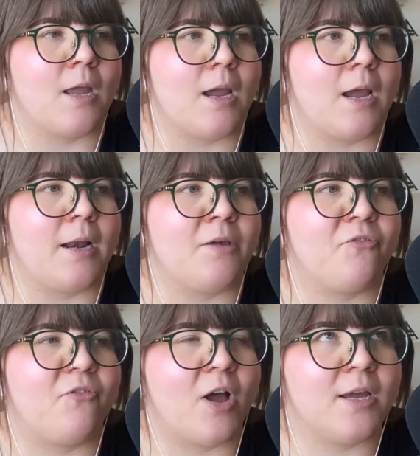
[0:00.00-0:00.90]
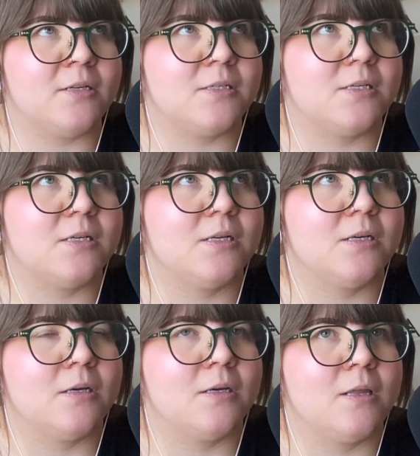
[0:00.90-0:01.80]
And I find
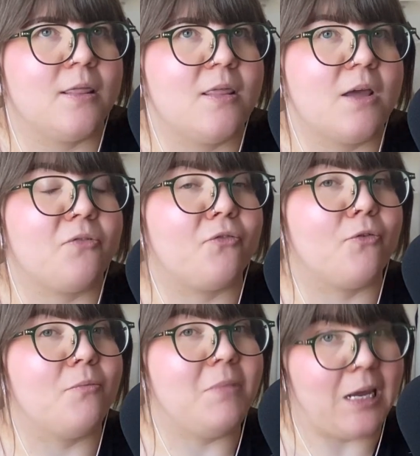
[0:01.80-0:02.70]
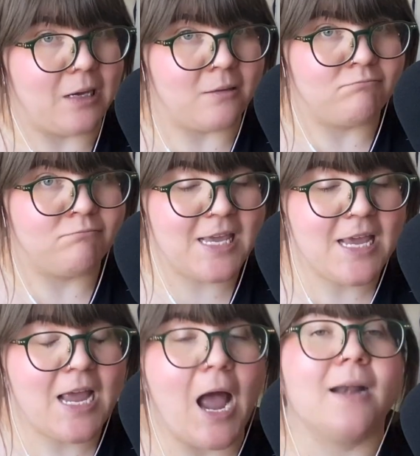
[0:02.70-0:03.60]
that for me,
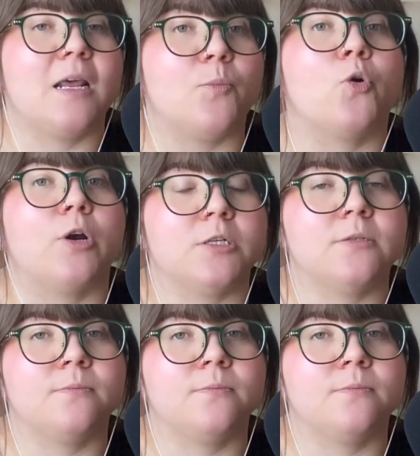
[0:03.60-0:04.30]
I'd get bored.